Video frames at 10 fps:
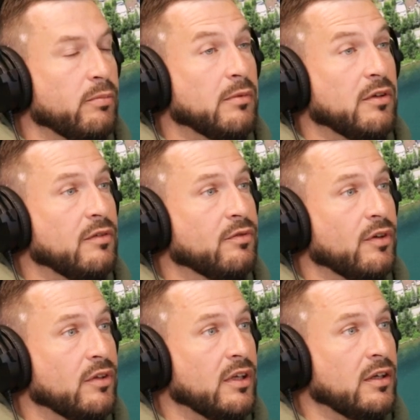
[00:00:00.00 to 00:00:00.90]
maybe even
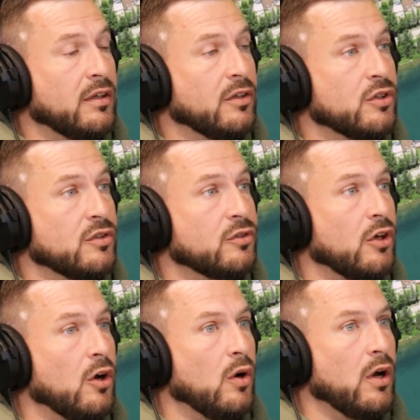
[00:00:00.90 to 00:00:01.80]
15 inches.
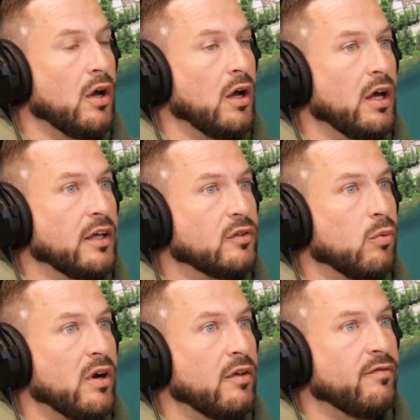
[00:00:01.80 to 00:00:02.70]
So it's
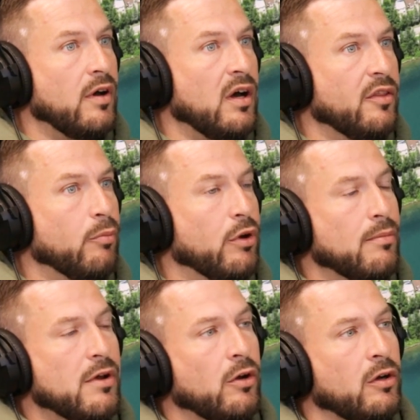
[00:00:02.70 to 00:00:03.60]
one of the
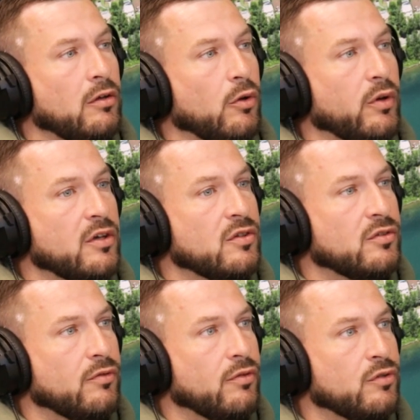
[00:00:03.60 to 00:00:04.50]
premier locations
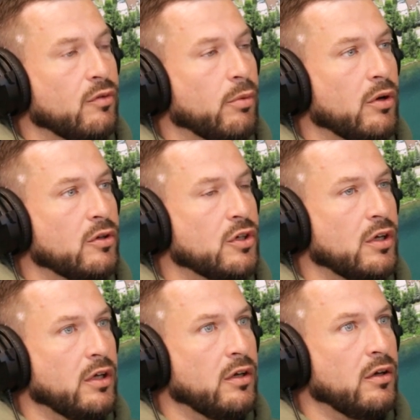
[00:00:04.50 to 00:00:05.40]
to fish for perch
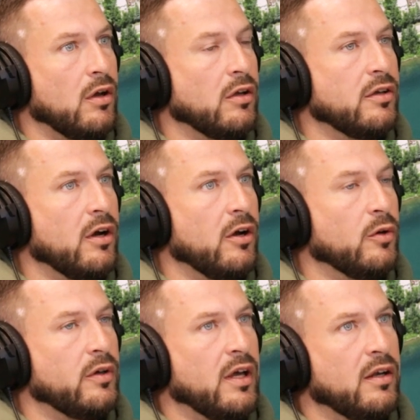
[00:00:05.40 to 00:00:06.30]
in
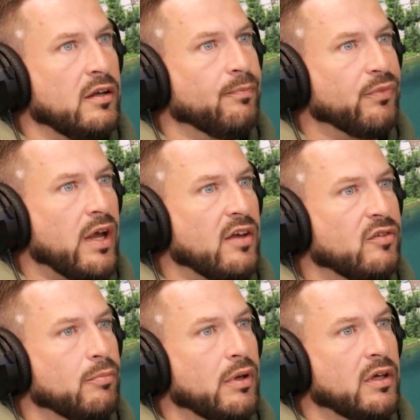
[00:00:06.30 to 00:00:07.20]
Ontario, and has
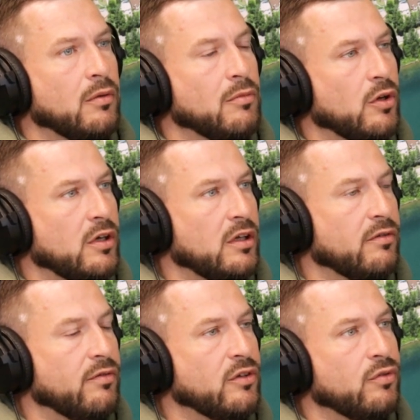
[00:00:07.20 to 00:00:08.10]
a big community
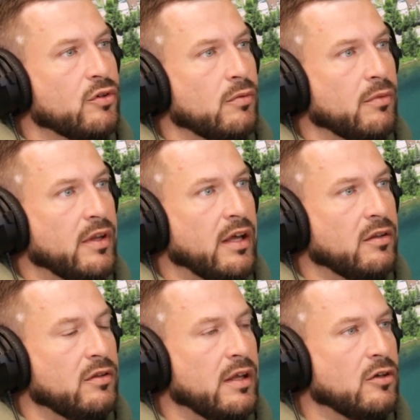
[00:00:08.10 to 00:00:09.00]
of ice fishermen
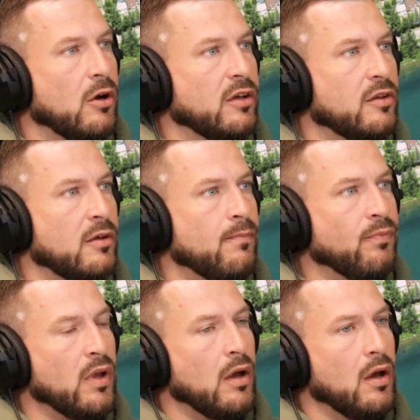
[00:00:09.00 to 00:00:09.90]
that target them,
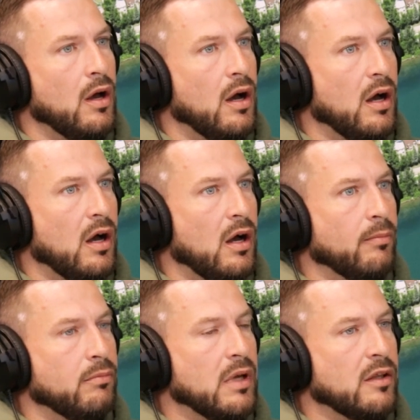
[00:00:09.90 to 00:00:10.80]

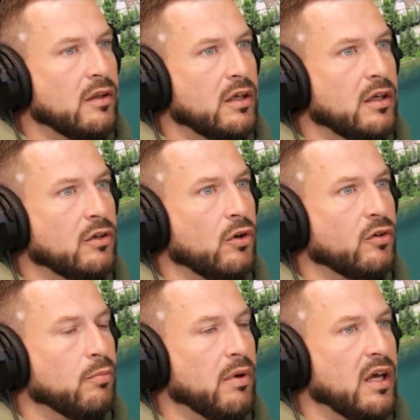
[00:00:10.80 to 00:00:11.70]
mainly in
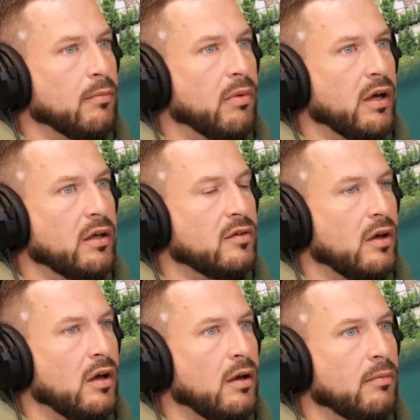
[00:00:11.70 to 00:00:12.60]
Cook's Bay, but
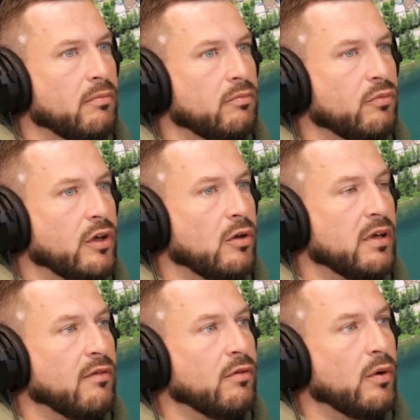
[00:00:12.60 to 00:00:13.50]
they could
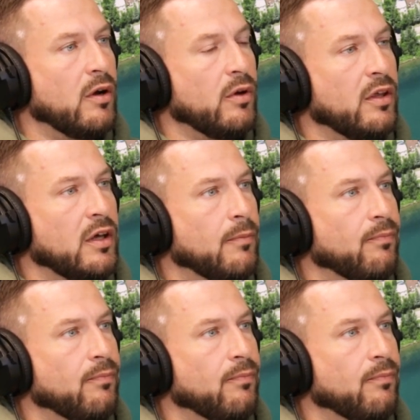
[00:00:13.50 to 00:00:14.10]
be everywhere really.